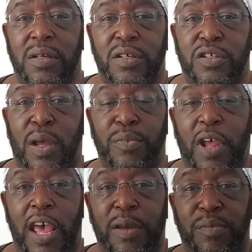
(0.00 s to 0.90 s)

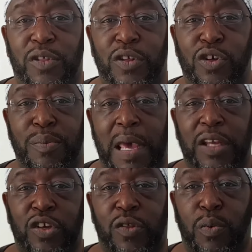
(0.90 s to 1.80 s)
Sometimes you may
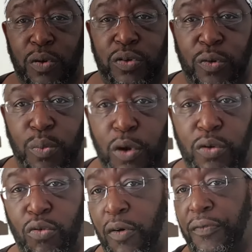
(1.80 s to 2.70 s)
just want to
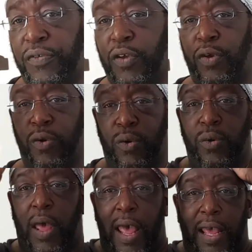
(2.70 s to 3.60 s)
wander off
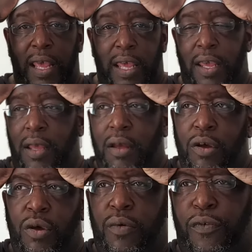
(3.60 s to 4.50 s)
to a
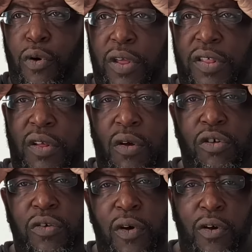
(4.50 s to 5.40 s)
forest
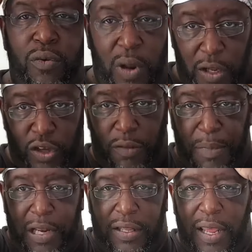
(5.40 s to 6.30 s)
on your own and just
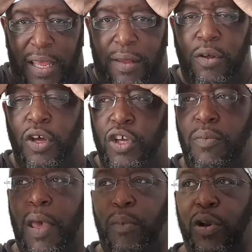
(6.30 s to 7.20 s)
meditate. You
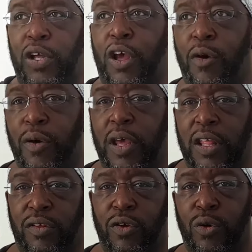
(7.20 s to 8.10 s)
may want to go
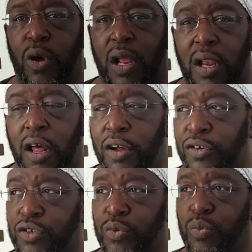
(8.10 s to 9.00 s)
into a
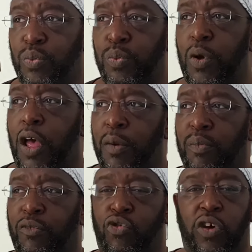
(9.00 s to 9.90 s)
large
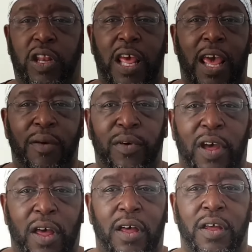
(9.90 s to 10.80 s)
green
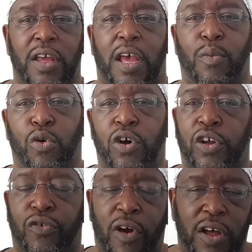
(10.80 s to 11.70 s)
area and walk on
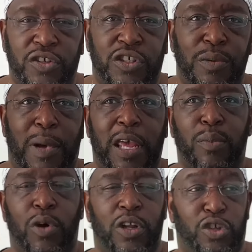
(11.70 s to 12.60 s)
the grass. You may
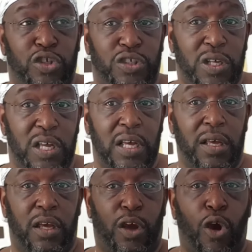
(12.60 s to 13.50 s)
want to just
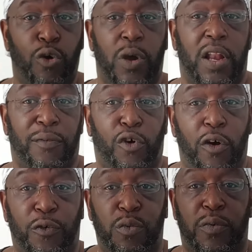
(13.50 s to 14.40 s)
go and have
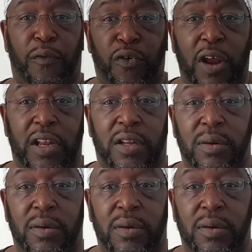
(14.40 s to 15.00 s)
coffee with a friend.